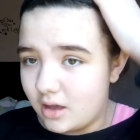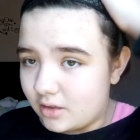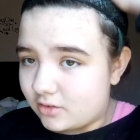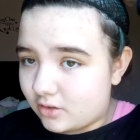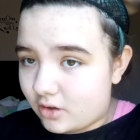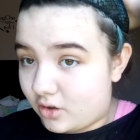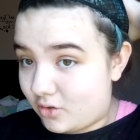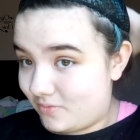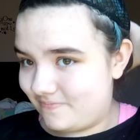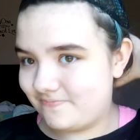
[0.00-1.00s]

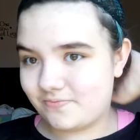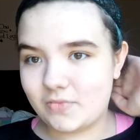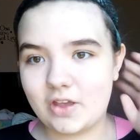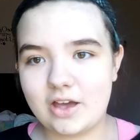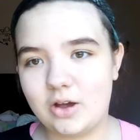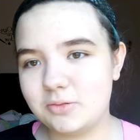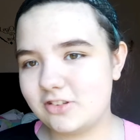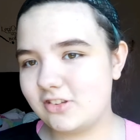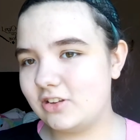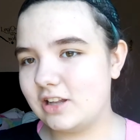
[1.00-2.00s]
So, I hope to
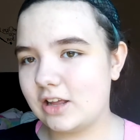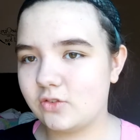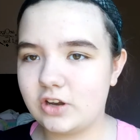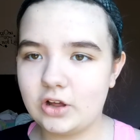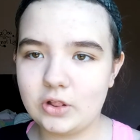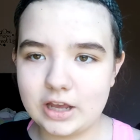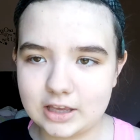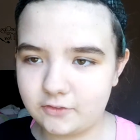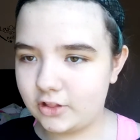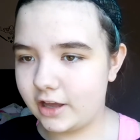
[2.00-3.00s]
see you in the next video. Like
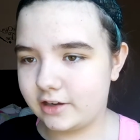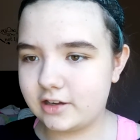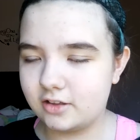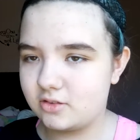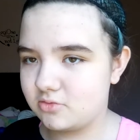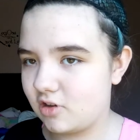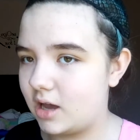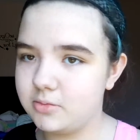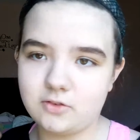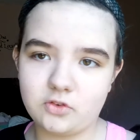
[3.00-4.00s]
if you liked it,
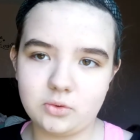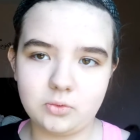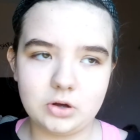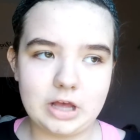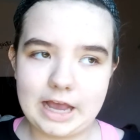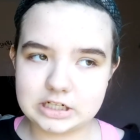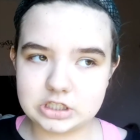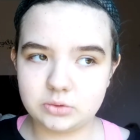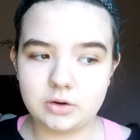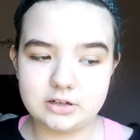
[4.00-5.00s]
subscribe if you
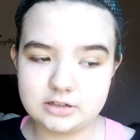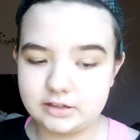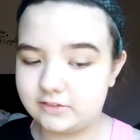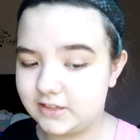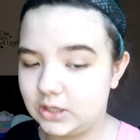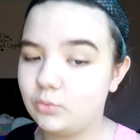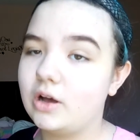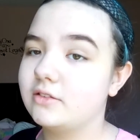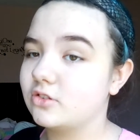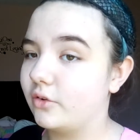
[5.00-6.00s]
actually want to see
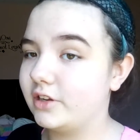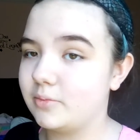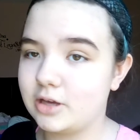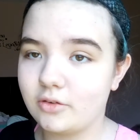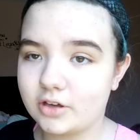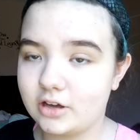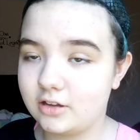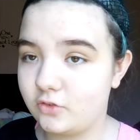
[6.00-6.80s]
what's going to be going on in the